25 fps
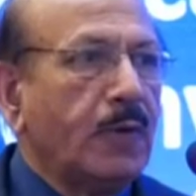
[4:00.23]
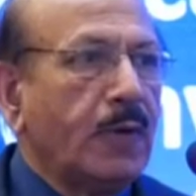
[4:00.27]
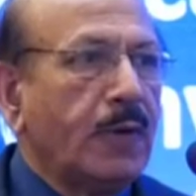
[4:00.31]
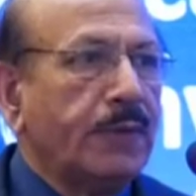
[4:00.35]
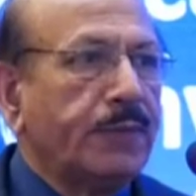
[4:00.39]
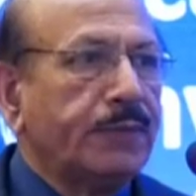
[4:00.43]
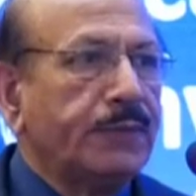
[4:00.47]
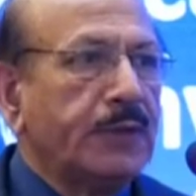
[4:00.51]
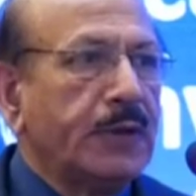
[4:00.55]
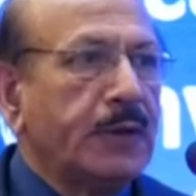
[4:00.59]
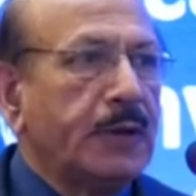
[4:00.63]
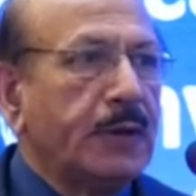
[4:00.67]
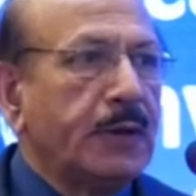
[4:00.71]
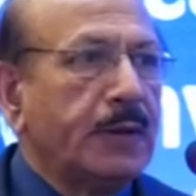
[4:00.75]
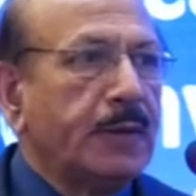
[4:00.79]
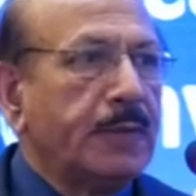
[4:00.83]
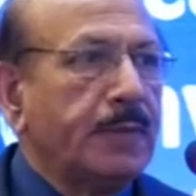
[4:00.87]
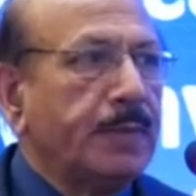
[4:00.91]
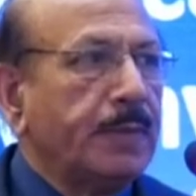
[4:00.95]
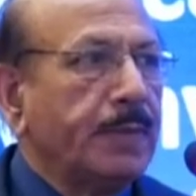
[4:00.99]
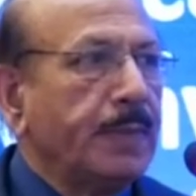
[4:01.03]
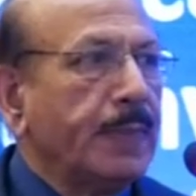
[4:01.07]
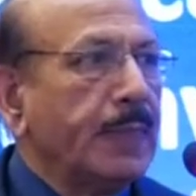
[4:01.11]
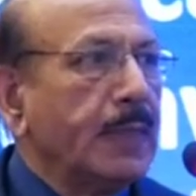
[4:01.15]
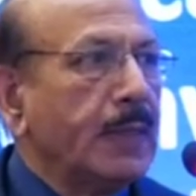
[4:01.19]
of
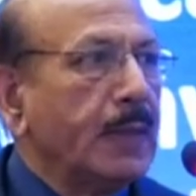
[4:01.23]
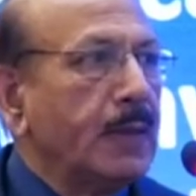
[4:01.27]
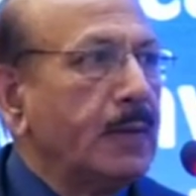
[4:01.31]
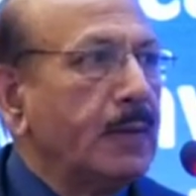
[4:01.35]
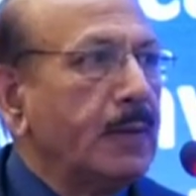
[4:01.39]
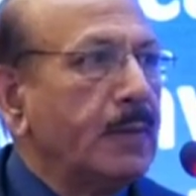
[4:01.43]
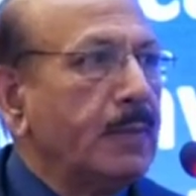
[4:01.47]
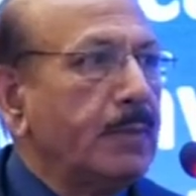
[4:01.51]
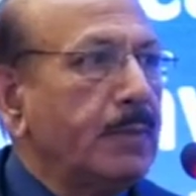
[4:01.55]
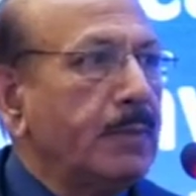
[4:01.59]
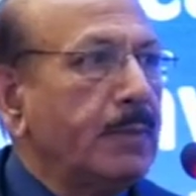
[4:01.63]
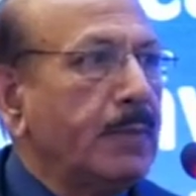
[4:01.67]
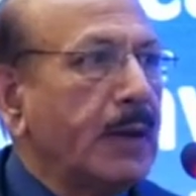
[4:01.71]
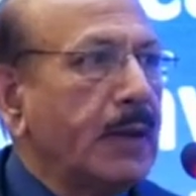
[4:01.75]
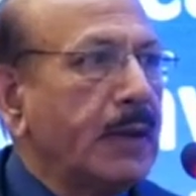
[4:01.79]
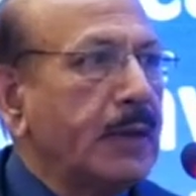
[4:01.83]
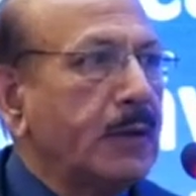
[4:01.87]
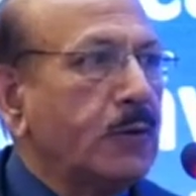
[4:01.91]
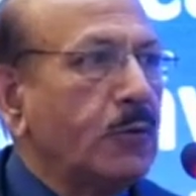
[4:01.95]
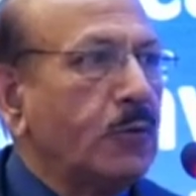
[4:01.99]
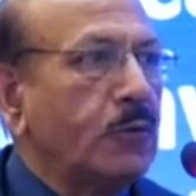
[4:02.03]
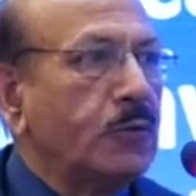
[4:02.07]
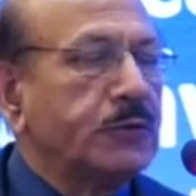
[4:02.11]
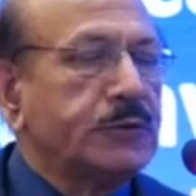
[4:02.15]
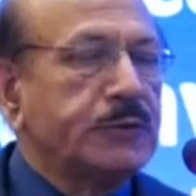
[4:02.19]
the
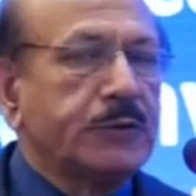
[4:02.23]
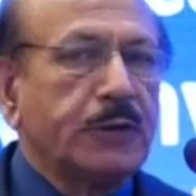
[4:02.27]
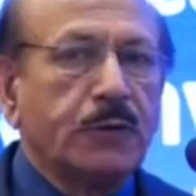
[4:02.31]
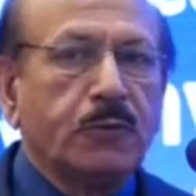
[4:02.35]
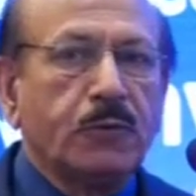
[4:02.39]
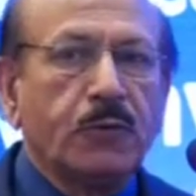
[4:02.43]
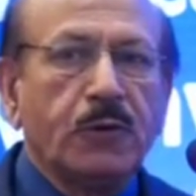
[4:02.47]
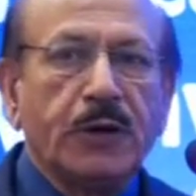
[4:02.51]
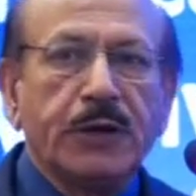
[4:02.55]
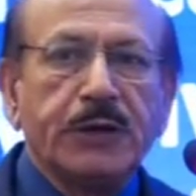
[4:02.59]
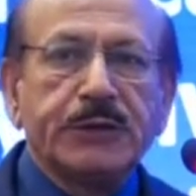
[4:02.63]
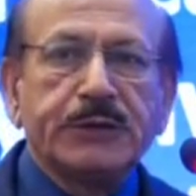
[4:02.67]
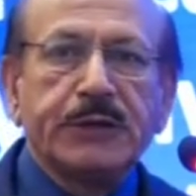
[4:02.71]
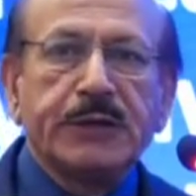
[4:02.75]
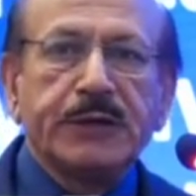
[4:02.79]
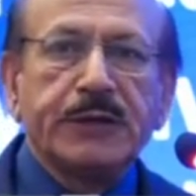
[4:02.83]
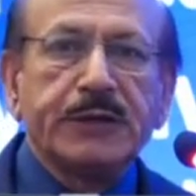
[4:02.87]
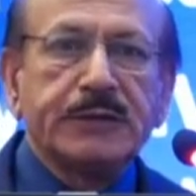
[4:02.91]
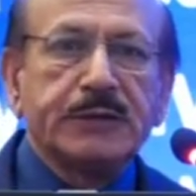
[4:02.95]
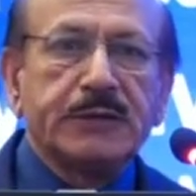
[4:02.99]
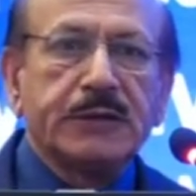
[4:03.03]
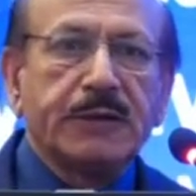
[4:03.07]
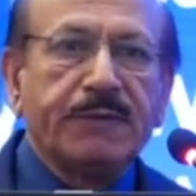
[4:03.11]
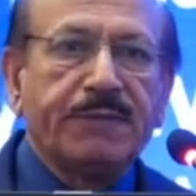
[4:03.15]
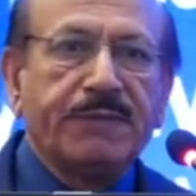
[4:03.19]
microcirculation
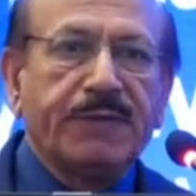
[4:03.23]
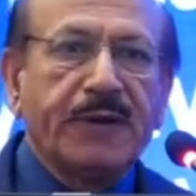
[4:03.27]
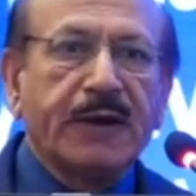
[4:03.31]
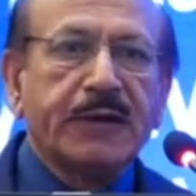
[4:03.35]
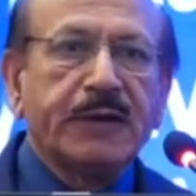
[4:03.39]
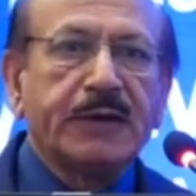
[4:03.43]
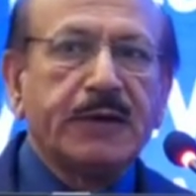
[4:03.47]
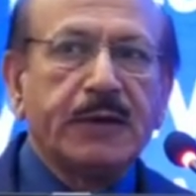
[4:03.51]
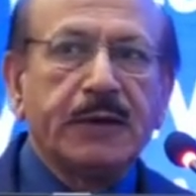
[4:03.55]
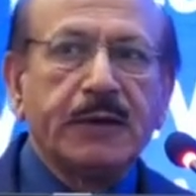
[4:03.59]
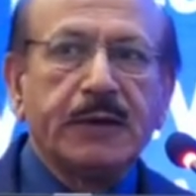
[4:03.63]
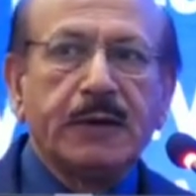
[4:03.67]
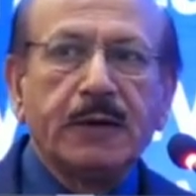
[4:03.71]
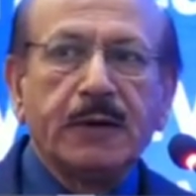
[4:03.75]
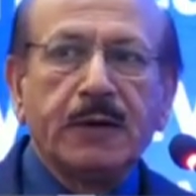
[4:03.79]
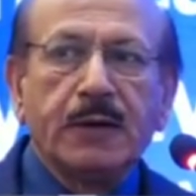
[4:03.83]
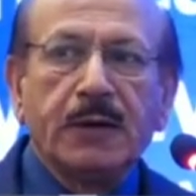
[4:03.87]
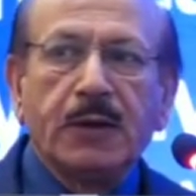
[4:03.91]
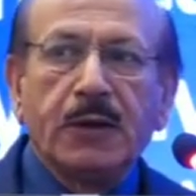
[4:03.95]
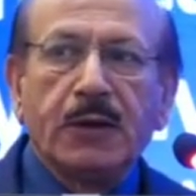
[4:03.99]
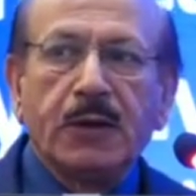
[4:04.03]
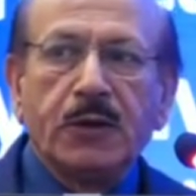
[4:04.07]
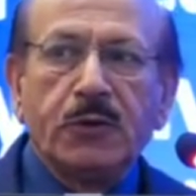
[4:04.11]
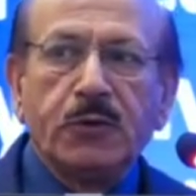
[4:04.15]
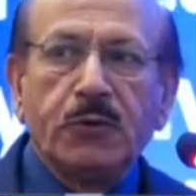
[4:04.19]
is
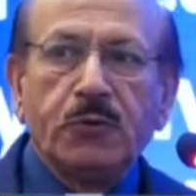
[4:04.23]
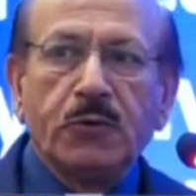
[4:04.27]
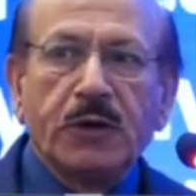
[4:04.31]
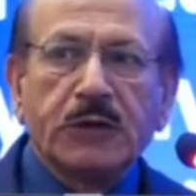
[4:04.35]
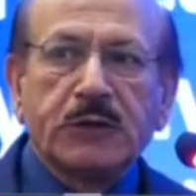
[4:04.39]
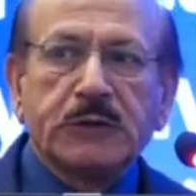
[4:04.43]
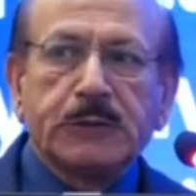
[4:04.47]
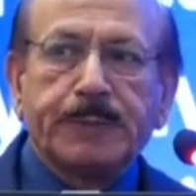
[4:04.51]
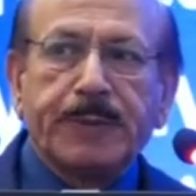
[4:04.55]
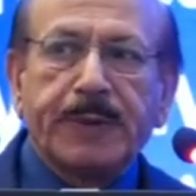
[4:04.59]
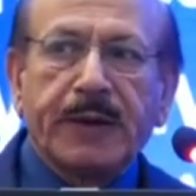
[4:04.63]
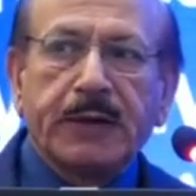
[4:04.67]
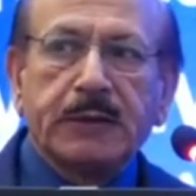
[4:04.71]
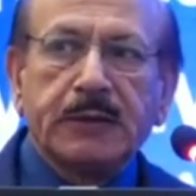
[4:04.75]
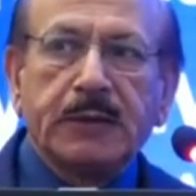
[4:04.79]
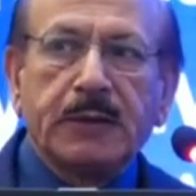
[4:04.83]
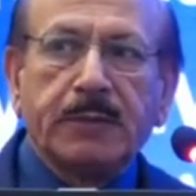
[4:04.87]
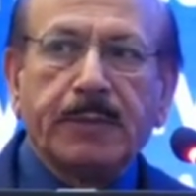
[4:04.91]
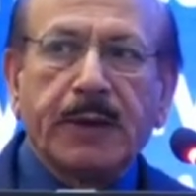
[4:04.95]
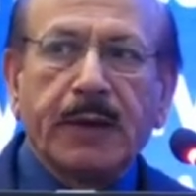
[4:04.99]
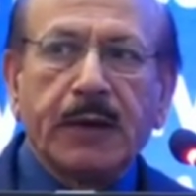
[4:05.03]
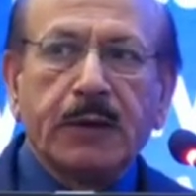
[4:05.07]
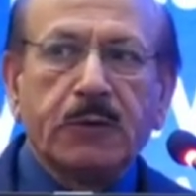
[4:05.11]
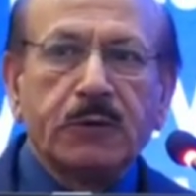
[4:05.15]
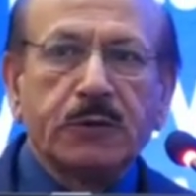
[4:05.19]
affected, you expect the
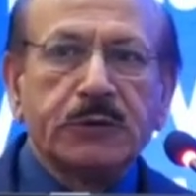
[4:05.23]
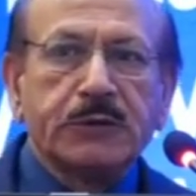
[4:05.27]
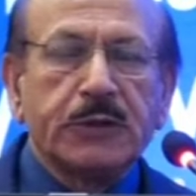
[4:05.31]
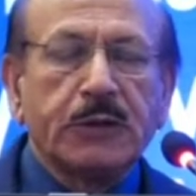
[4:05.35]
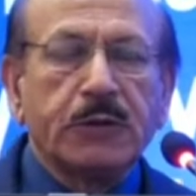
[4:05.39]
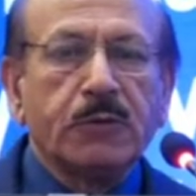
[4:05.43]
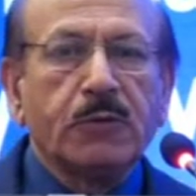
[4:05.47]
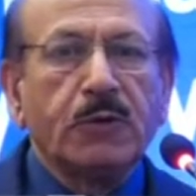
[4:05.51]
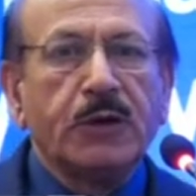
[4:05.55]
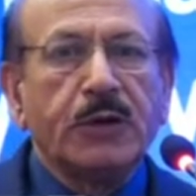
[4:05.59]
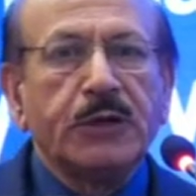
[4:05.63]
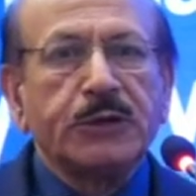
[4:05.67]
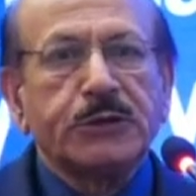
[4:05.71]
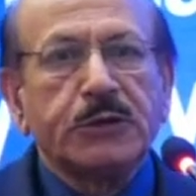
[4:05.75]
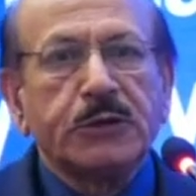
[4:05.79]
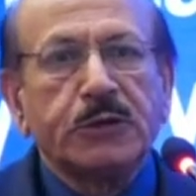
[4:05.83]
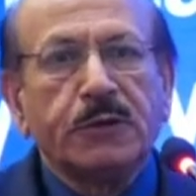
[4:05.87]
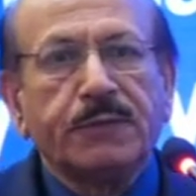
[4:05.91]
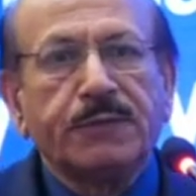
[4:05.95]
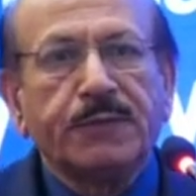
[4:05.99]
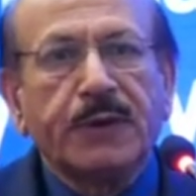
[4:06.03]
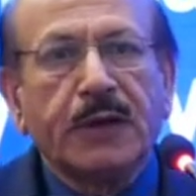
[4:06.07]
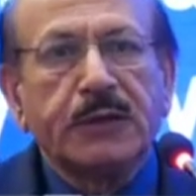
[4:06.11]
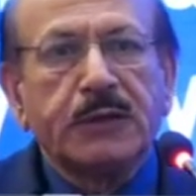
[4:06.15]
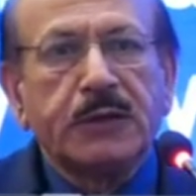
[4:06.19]
microcirculation
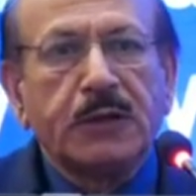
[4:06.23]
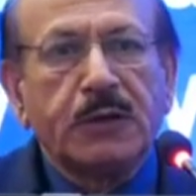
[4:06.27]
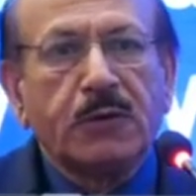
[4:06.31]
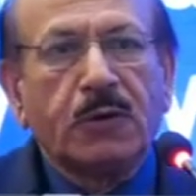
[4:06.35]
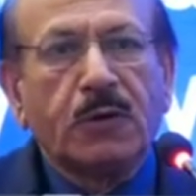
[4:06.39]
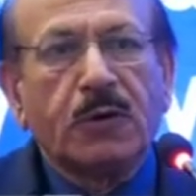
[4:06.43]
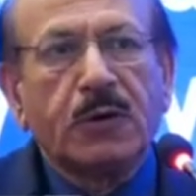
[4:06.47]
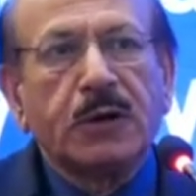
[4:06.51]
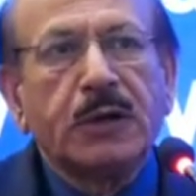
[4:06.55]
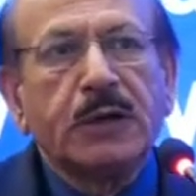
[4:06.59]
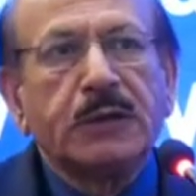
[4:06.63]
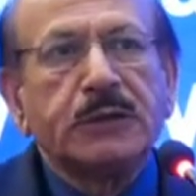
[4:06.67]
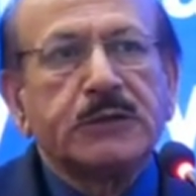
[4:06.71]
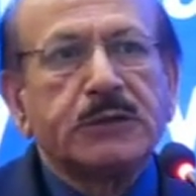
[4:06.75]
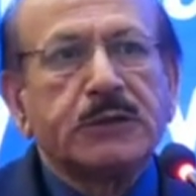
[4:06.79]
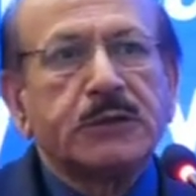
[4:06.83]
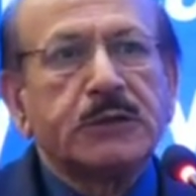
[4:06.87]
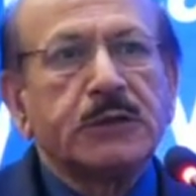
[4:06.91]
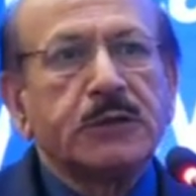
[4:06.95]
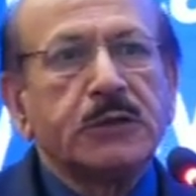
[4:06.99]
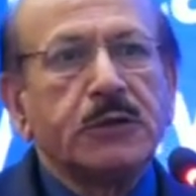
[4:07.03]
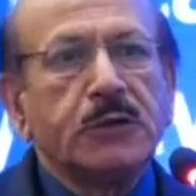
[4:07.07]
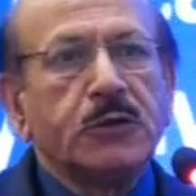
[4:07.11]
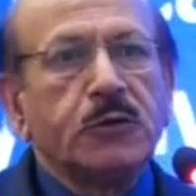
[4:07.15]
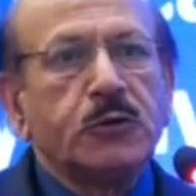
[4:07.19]
of other
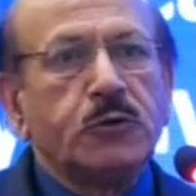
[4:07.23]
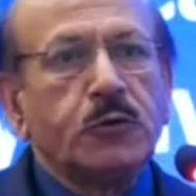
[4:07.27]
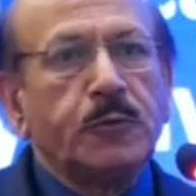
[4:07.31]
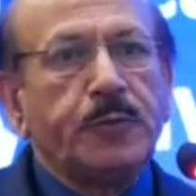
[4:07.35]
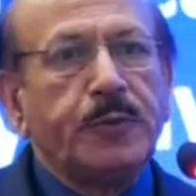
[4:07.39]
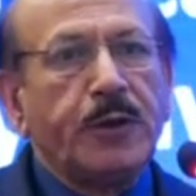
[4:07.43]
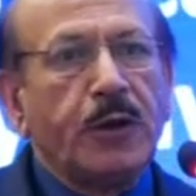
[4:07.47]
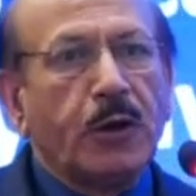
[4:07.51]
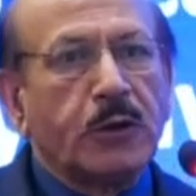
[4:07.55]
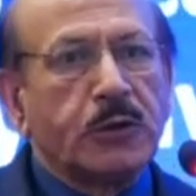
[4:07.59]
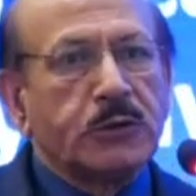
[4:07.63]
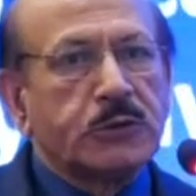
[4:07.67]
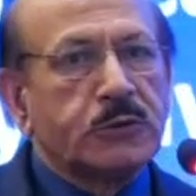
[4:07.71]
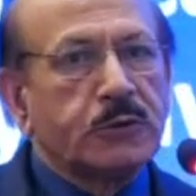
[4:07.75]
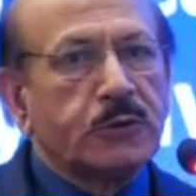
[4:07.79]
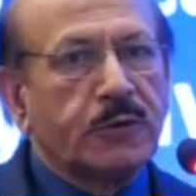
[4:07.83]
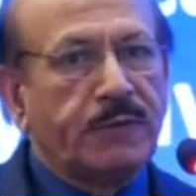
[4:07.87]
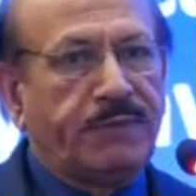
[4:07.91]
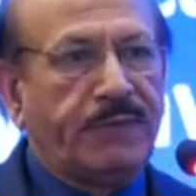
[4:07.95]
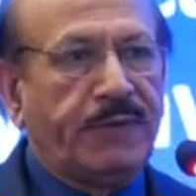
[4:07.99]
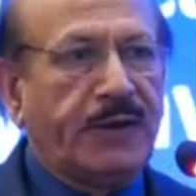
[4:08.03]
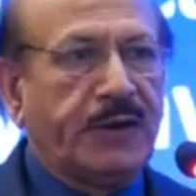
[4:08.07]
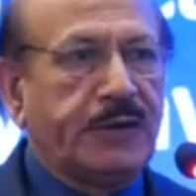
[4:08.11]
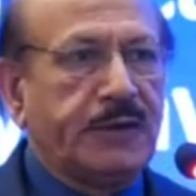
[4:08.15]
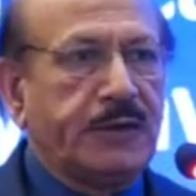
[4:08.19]
organs to be also
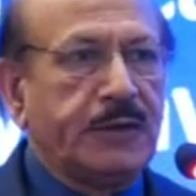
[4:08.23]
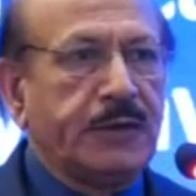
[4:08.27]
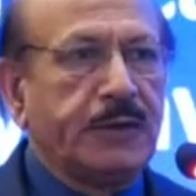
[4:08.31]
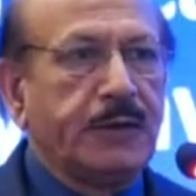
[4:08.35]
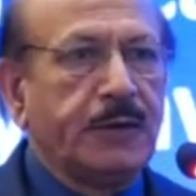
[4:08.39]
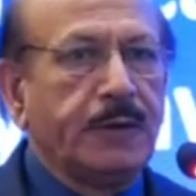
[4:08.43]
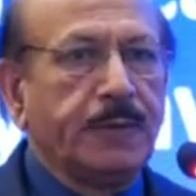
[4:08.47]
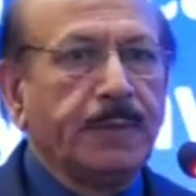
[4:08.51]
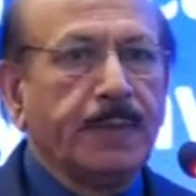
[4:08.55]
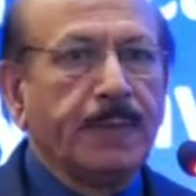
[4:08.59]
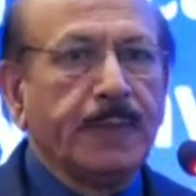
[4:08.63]
affected.